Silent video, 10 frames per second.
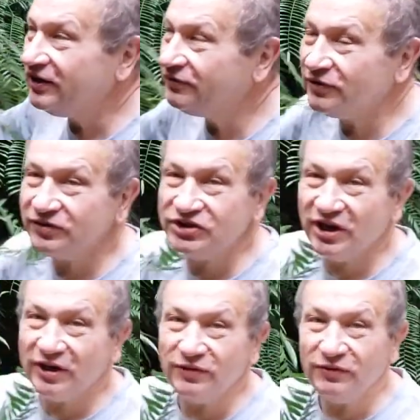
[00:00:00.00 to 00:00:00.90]
of giant
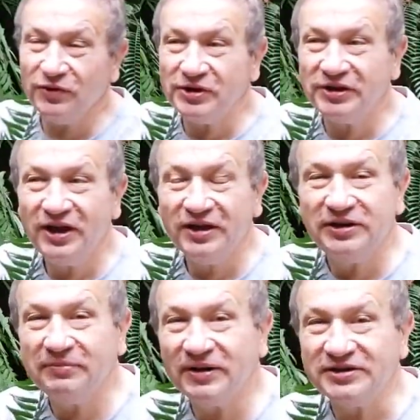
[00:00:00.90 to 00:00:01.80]
fern
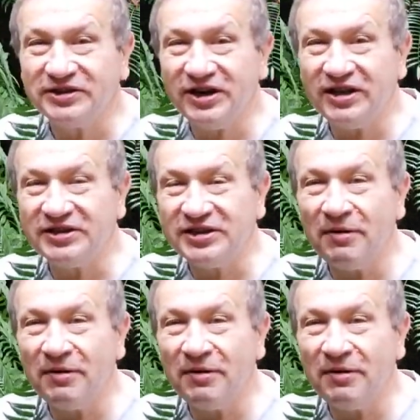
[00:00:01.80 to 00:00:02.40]
demonstrates some